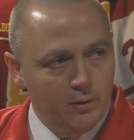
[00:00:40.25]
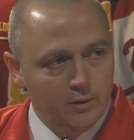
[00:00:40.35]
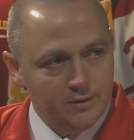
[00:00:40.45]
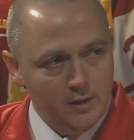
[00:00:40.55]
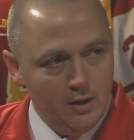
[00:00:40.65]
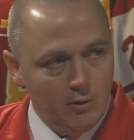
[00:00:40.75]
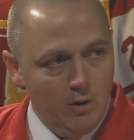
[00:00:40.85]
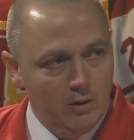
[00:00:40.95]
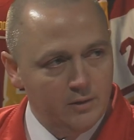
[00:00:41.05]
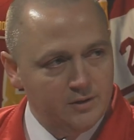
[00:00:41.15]
a sellout
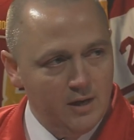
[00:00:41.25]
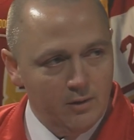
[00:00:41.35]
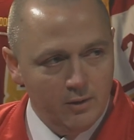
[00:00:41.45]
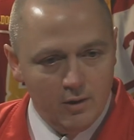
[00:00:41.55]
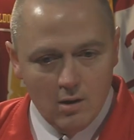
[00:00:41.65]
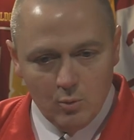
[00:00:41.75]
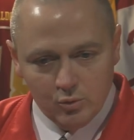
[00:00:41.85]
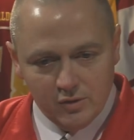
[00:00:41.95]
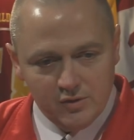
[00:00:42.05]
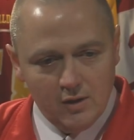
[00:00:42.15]
crowd on Saturday,
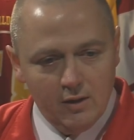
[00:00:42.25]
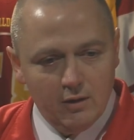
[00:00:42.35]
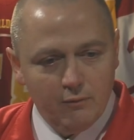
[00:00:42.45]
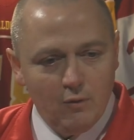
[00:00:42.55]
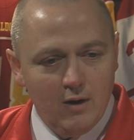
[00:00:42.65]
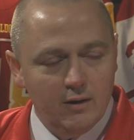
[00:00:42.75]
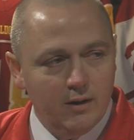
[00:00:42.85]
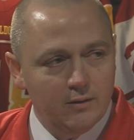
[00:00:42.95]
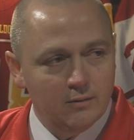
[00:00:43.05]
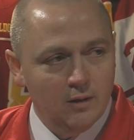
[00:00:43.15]
almost a sellout on Friday
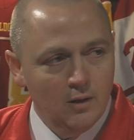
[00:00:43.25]
night, and